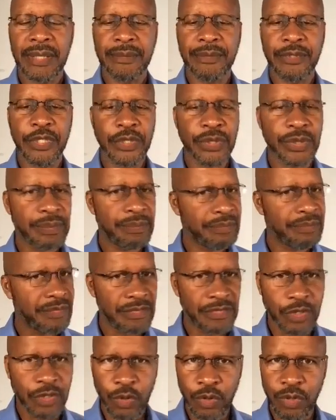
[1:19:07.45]
just
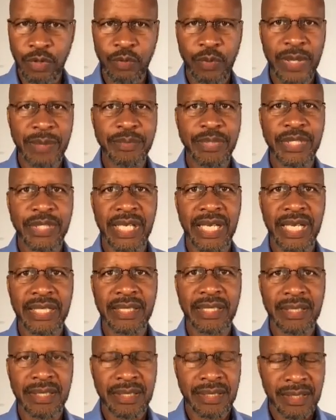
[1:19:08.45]
go to the
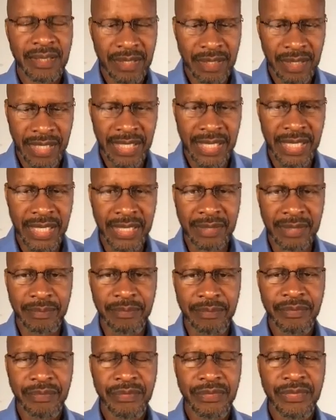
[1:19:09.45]
website, click
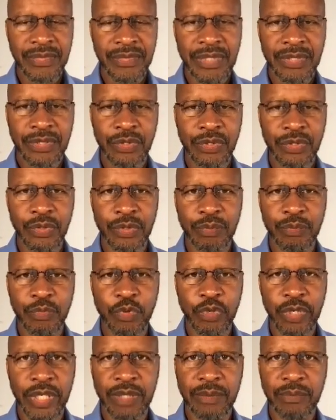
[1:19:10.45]
in to the
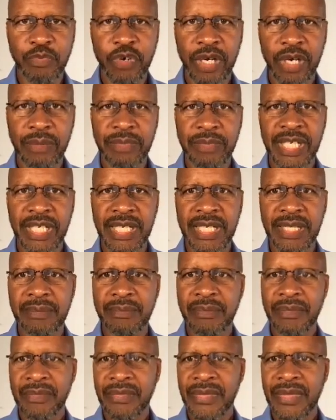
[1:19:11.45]
Berean prayer
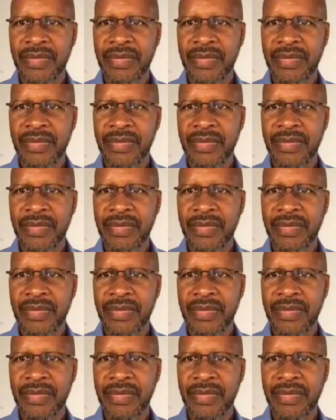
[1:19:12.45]
meeting,